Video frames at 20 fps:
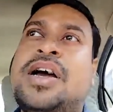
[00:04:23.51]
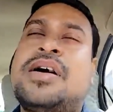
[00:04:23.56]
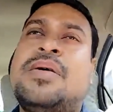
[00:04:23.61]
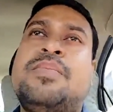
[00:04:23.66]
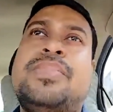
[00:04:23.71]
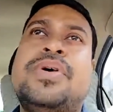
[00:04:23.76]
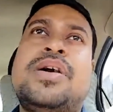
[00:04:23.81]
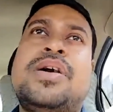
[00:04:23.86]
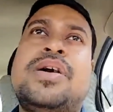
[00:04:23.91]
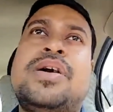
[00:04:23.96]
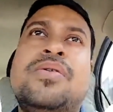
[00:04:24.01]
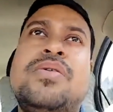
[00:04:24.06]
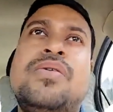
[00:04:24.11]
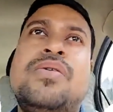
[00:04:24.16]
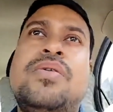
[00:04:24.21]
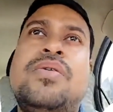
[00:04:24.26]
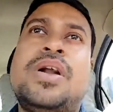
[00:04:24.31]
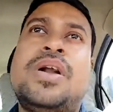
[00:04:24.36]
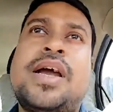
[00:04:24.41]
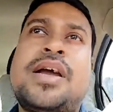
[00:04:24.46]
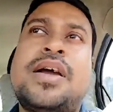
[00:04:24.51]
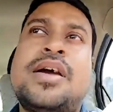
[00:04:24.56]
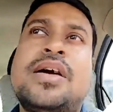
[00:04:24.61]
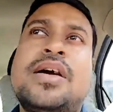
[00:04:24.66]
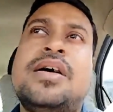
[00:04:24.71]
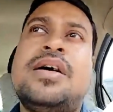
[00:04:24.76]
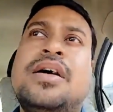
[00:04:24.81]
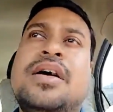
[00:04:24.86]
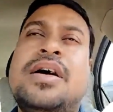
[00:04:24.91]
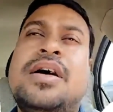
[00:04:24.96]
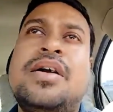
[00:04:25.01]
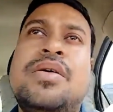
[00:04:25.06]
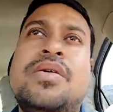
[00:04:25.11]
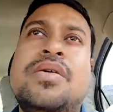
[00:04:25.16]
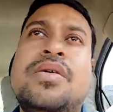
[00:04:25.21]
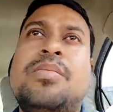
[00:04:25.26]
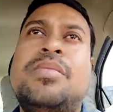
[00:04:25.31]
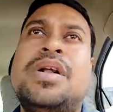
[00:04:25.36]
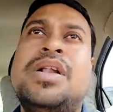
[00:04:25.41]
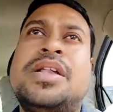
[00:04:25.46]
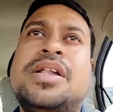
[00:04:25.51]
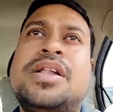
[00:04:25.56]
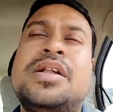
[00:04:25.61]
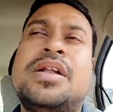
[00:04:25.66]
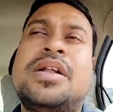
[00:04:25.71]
compared to like normal